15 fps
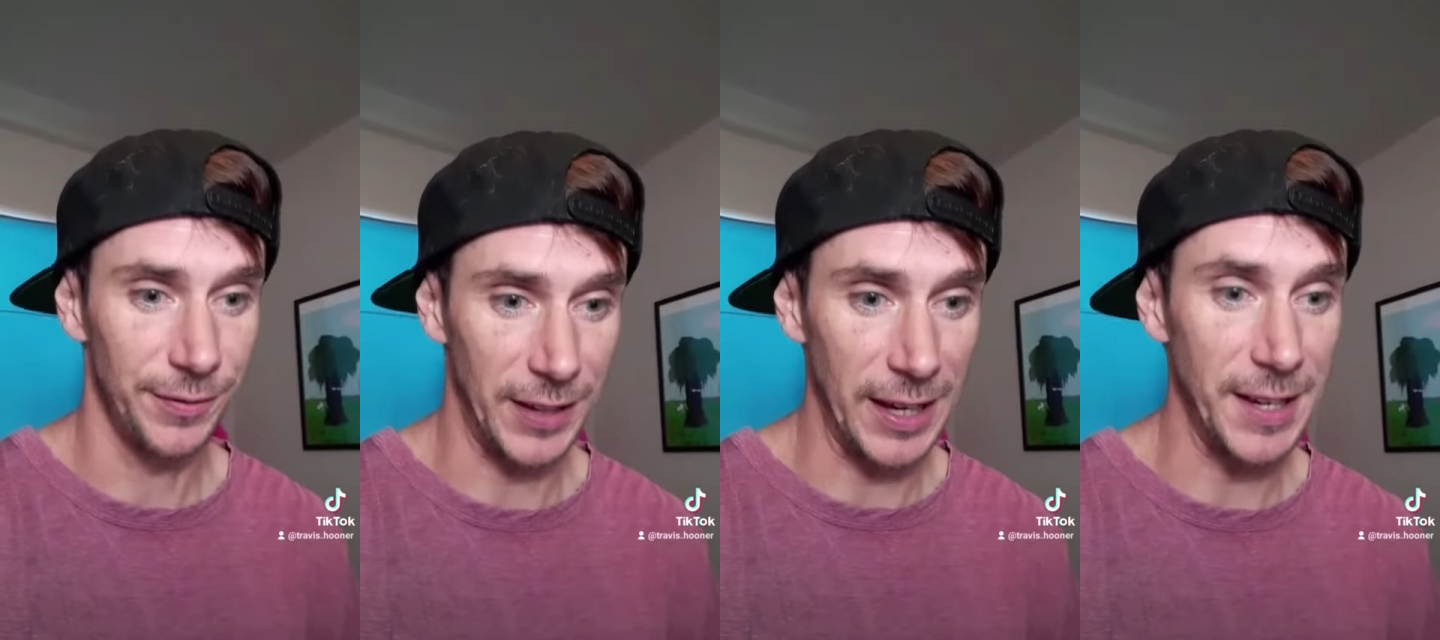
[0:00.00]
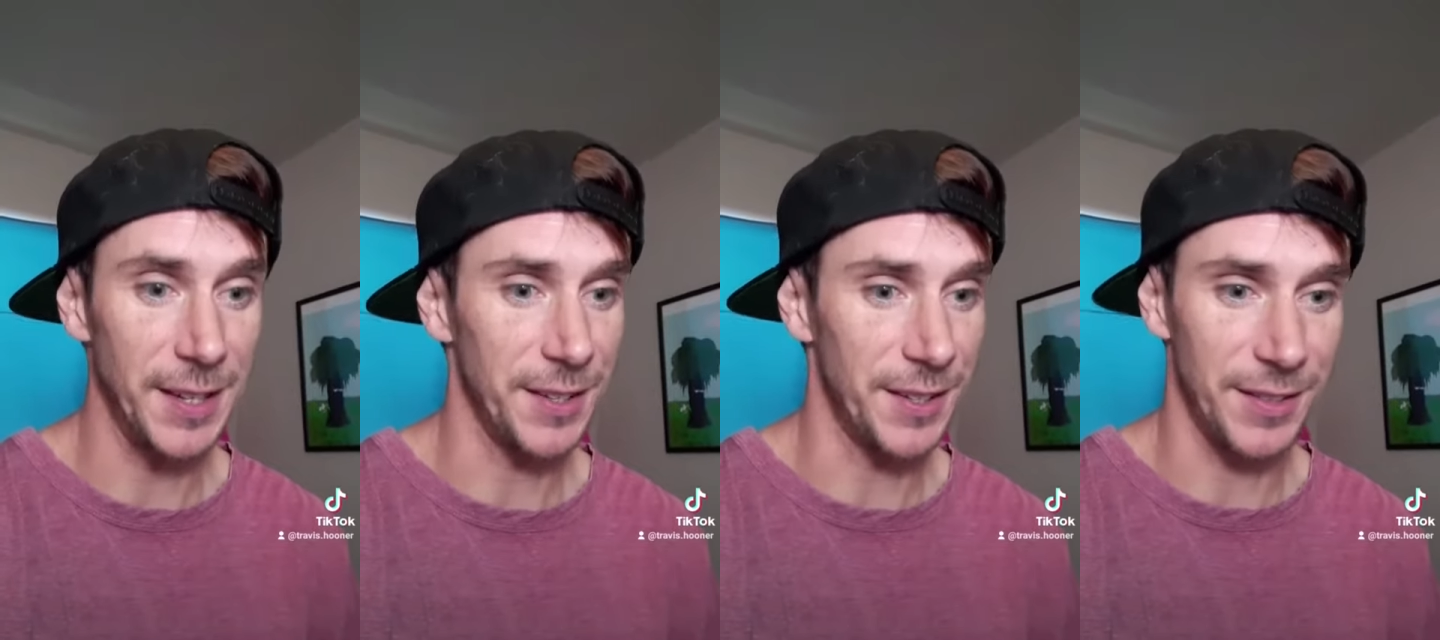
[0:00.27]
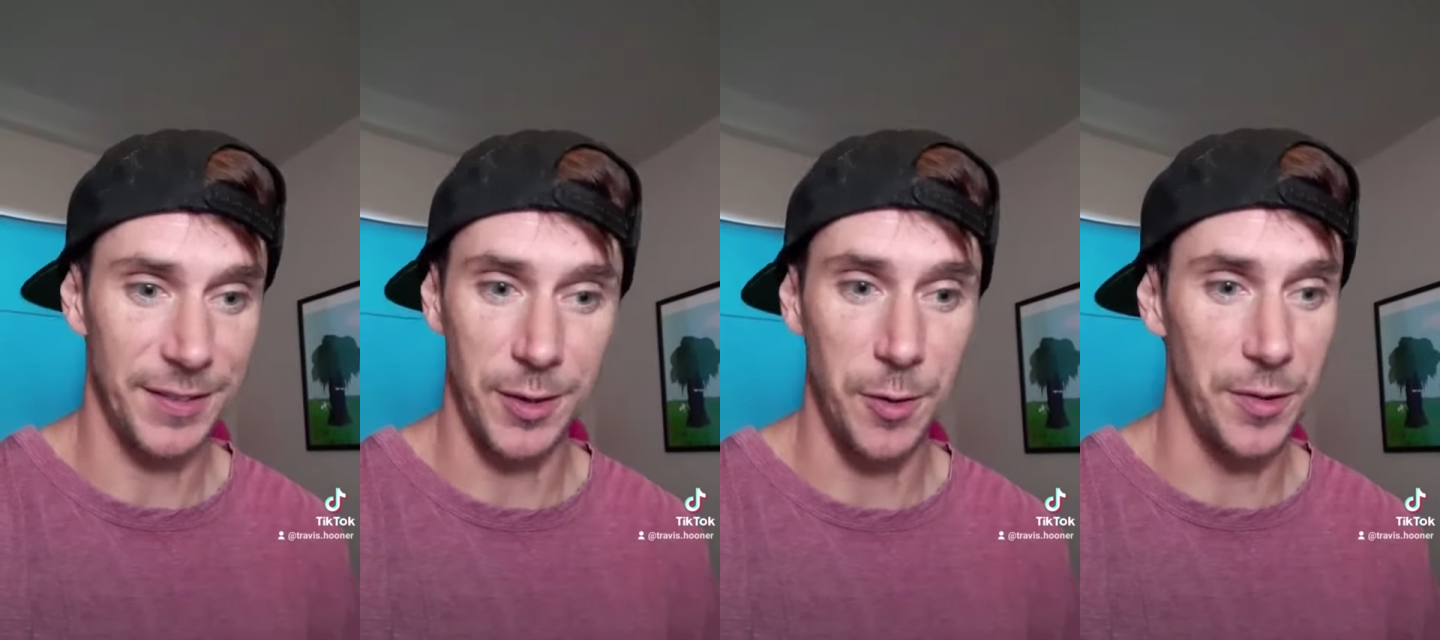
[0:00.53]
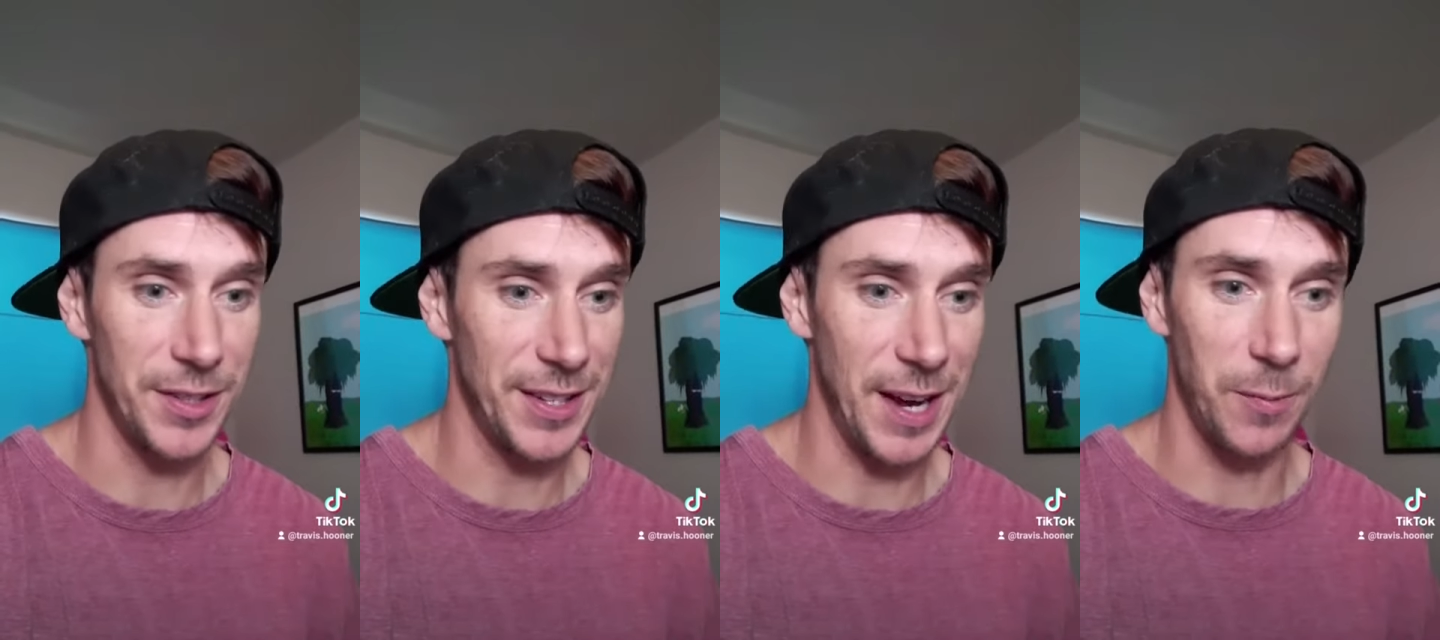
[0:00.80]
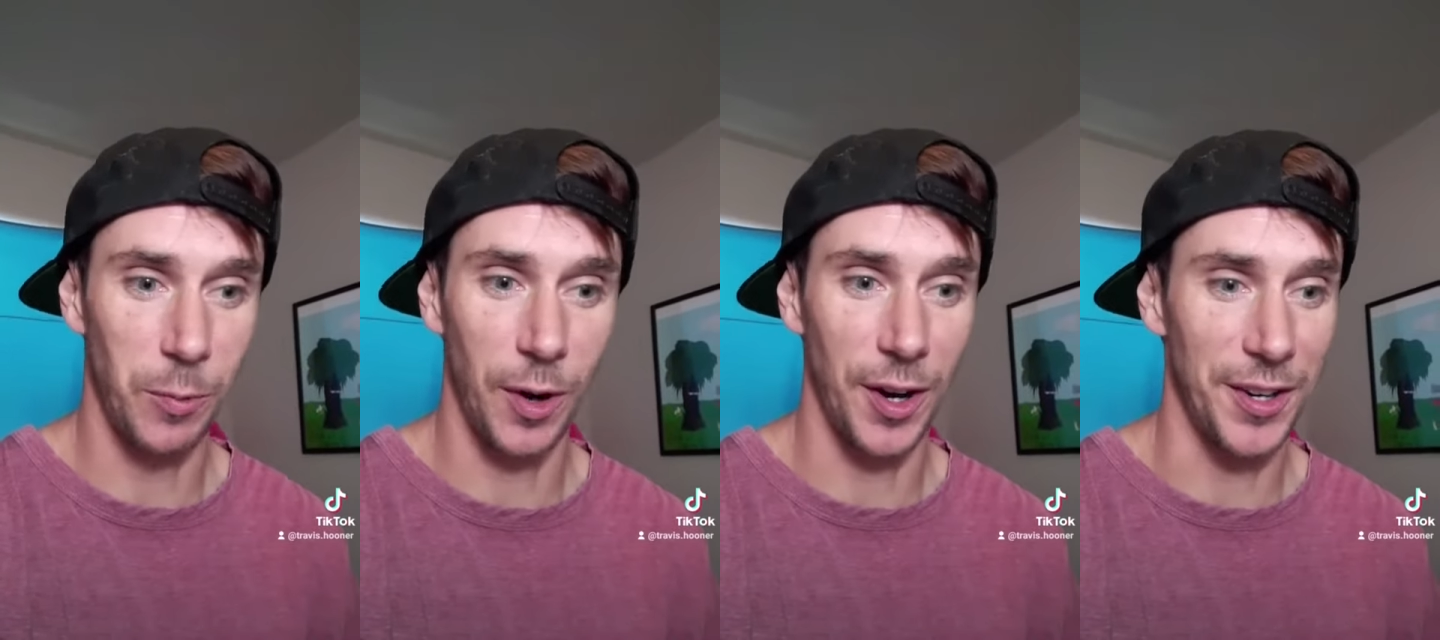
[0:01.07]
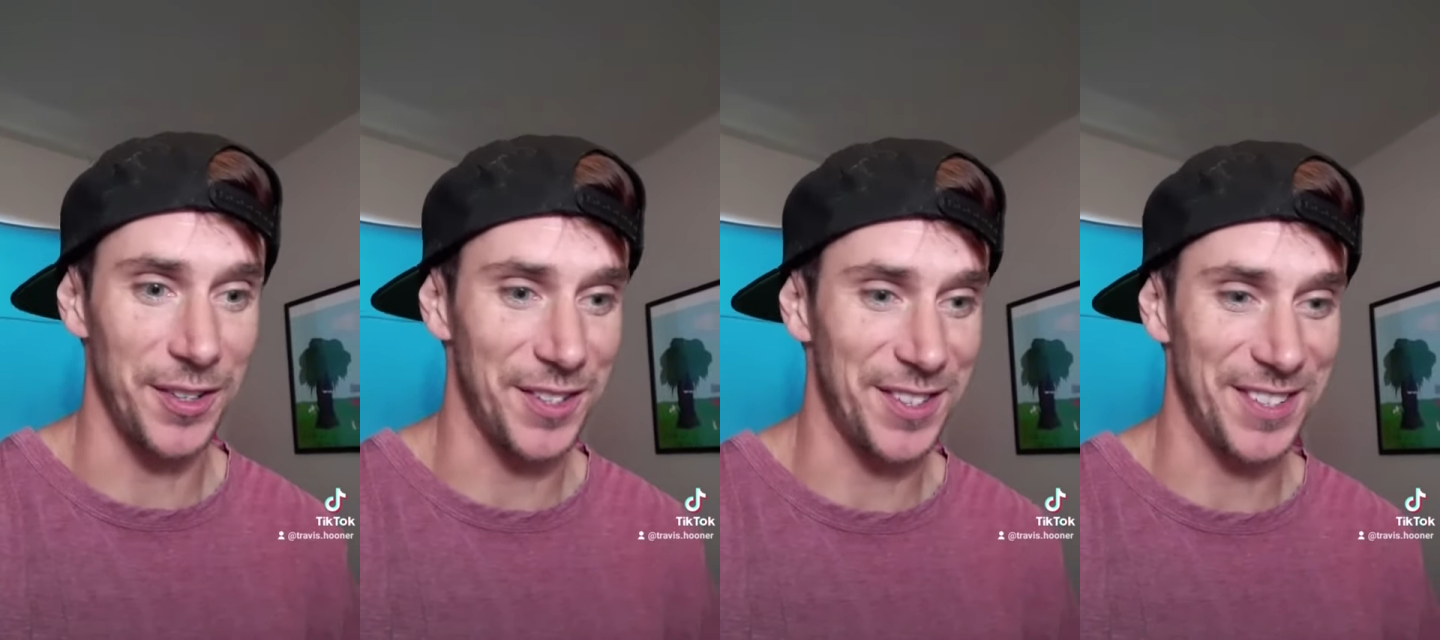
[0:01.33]
things, you said
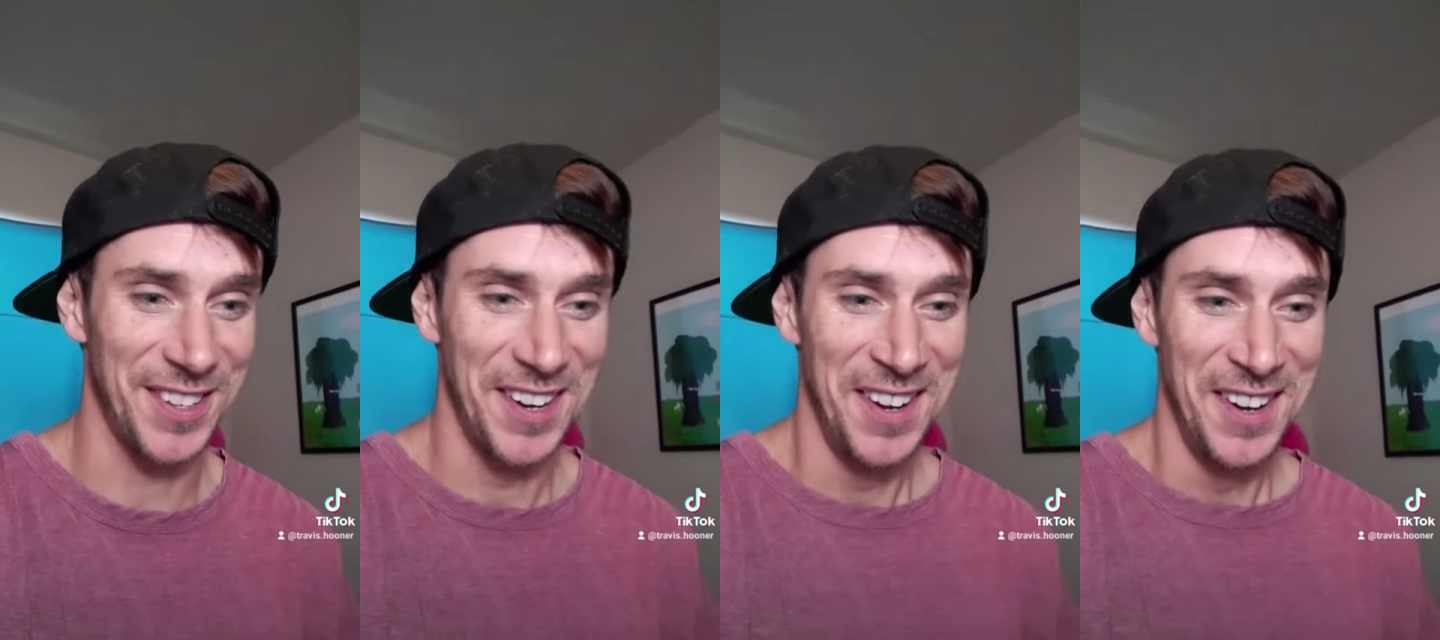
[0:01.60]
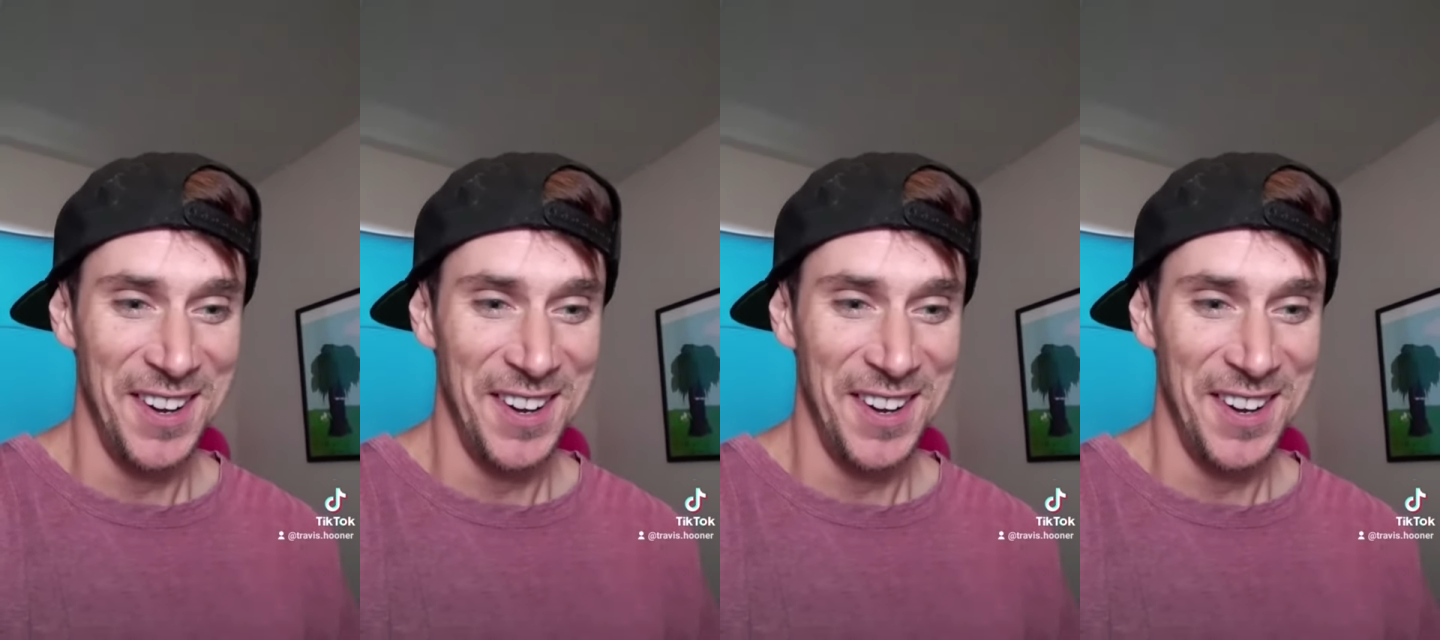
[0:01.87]
words.